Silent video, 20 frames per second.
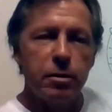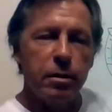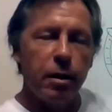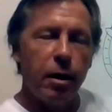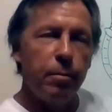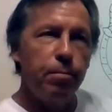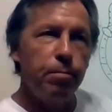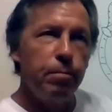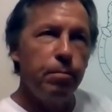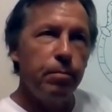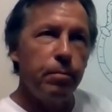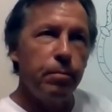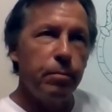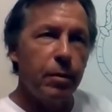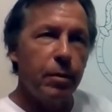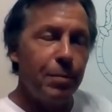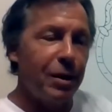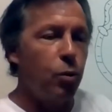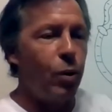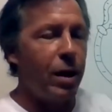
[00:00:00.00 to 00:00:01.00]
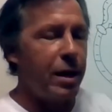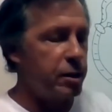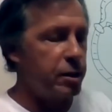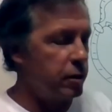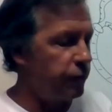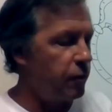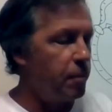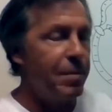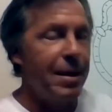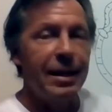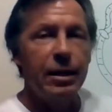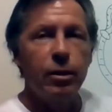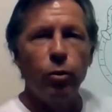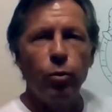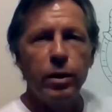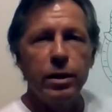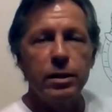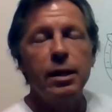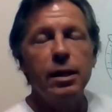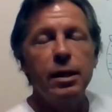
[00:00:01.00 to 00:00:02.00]
is the big question for
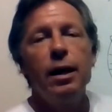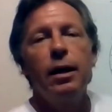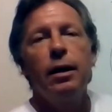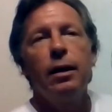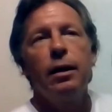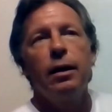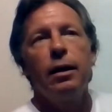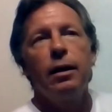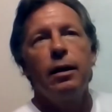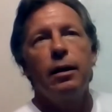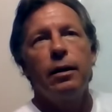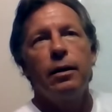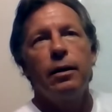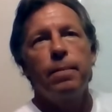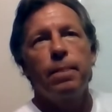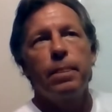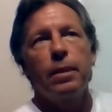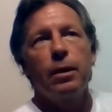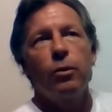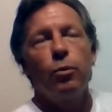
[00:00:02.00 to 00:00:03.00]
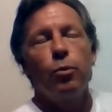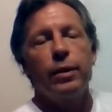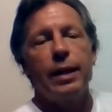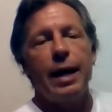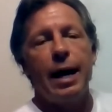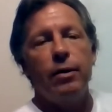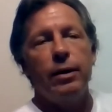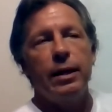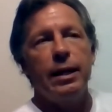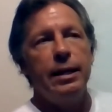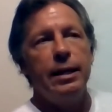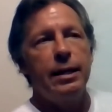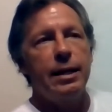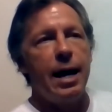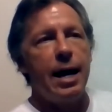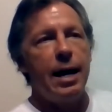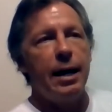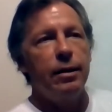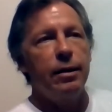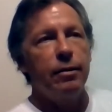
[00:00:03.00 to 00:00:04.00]
Mendel was, without any
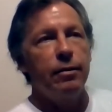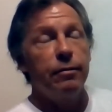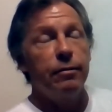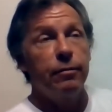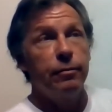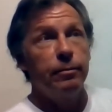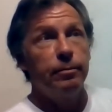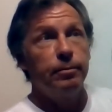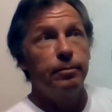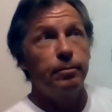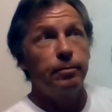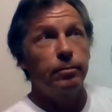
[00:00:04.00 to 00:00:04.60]
kind of